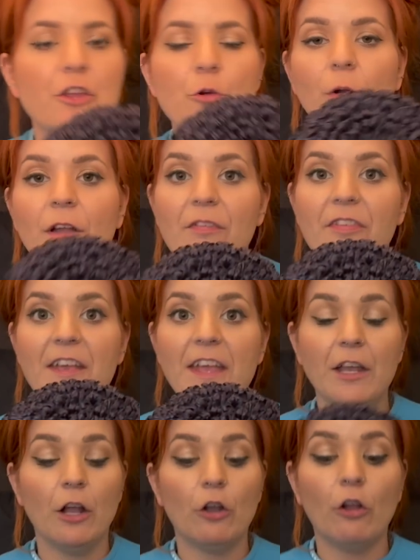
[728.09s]
will have
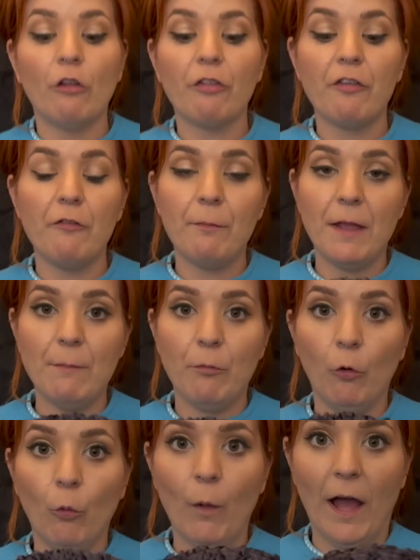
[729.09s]
seen lots of
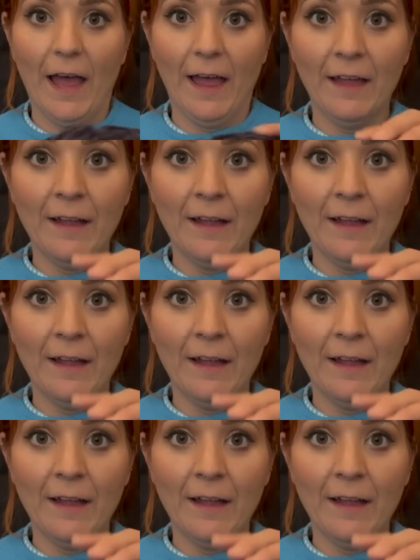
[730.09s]
people wear